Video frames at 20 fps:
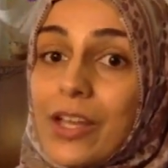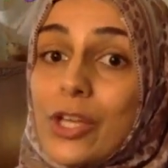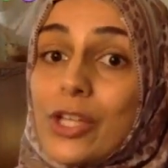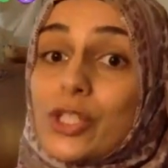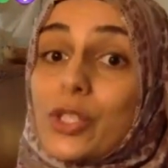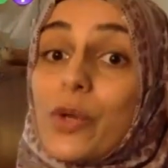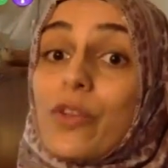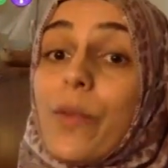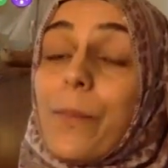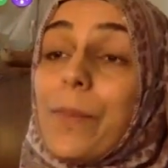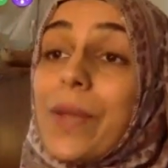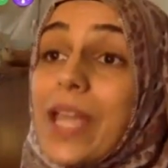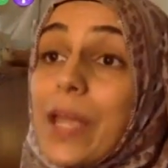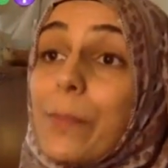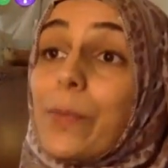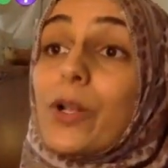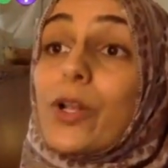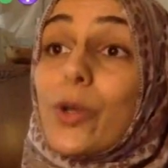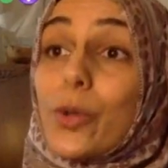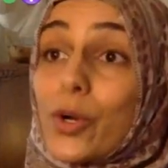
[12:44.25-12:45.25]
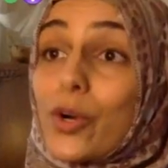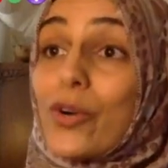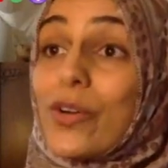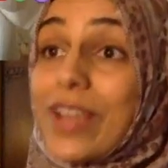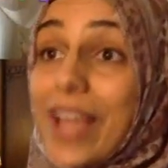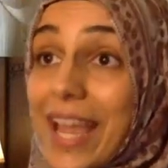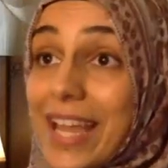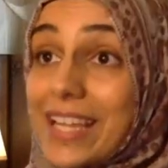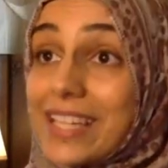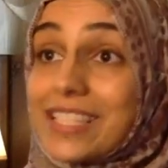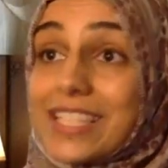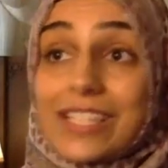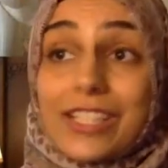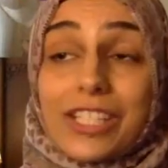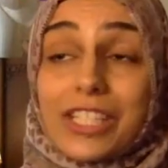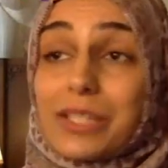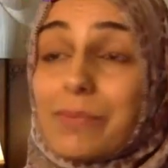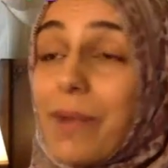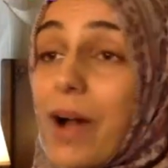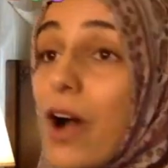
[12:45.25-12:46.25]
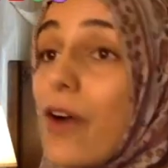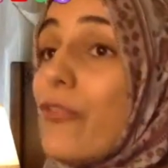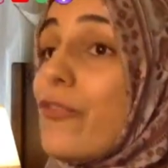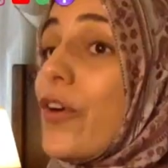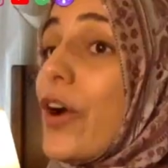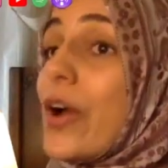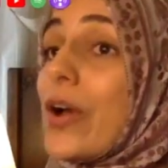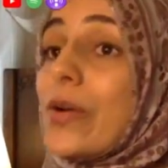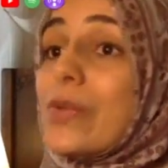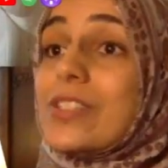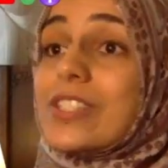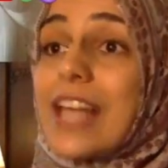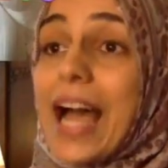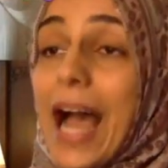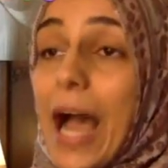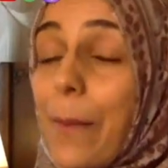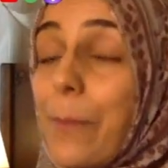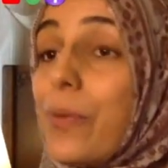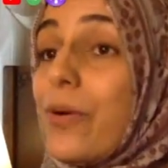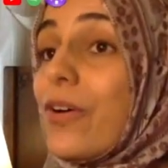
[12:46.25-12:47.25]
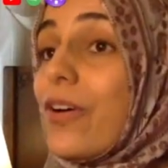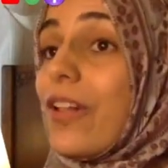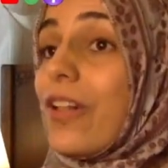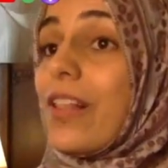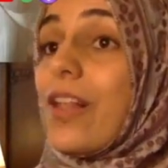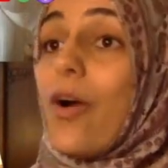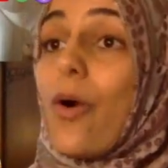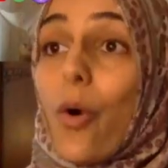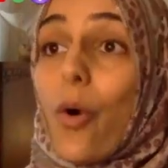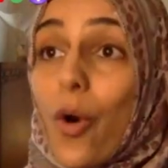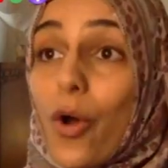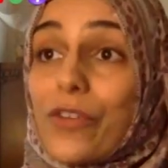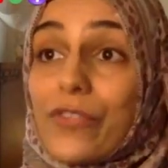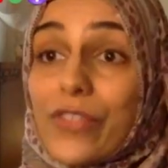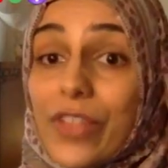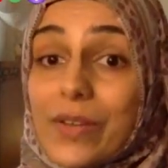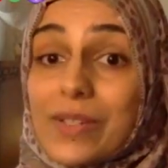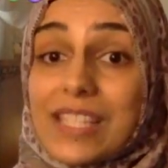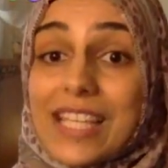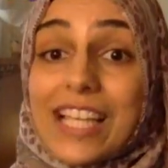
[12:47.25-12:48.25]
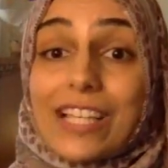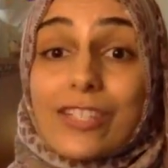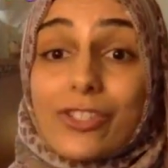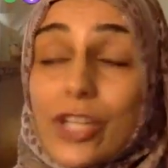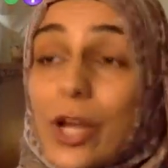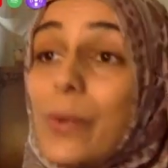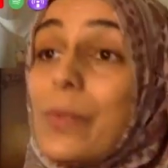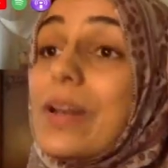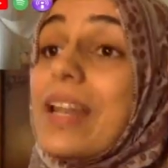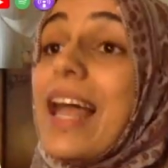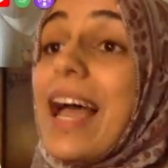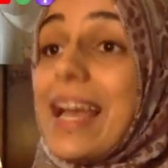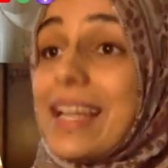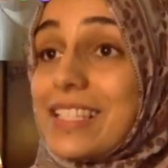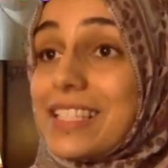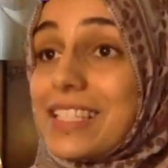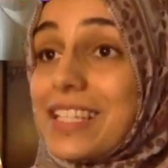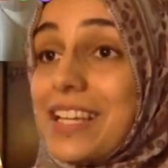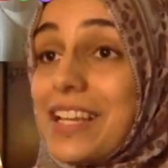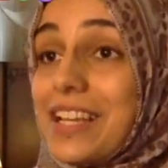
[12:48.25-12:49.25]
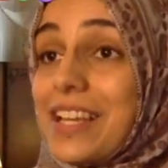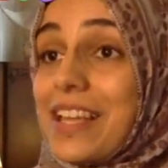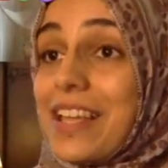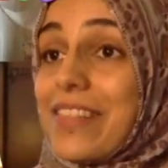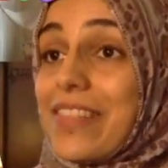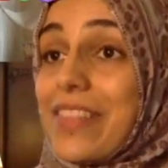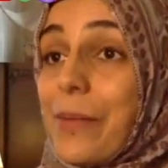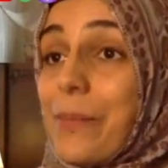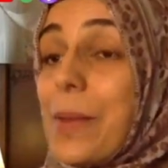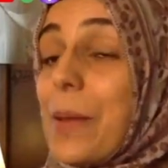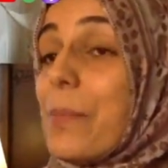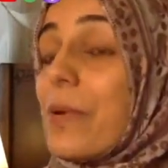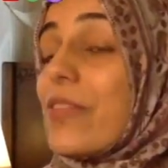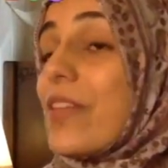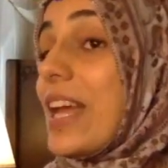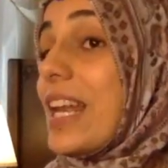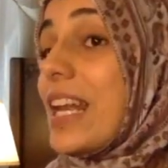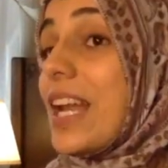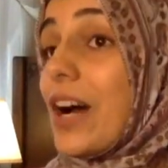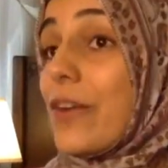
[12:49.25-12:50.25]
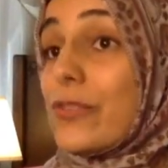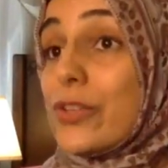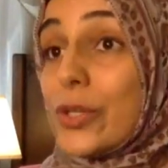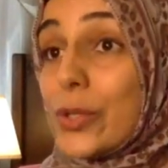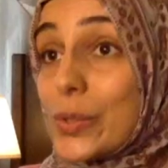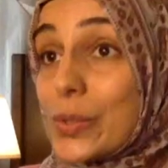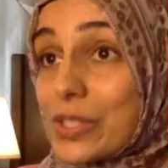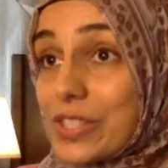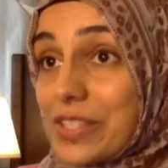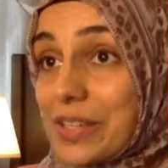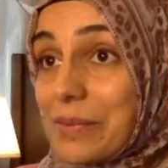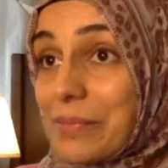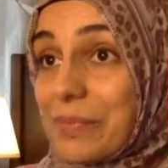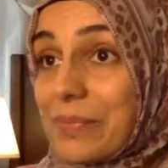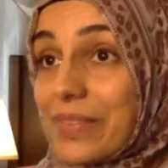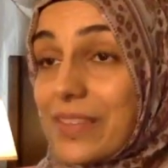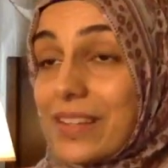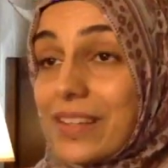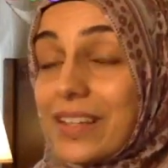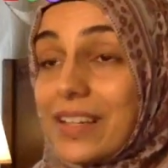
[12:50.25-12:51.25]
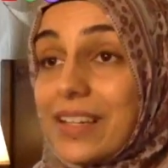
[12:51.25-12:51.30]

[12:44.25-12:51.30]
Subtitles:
So the people who created the smartphones, Apple, all of those things don't let the people they love use them.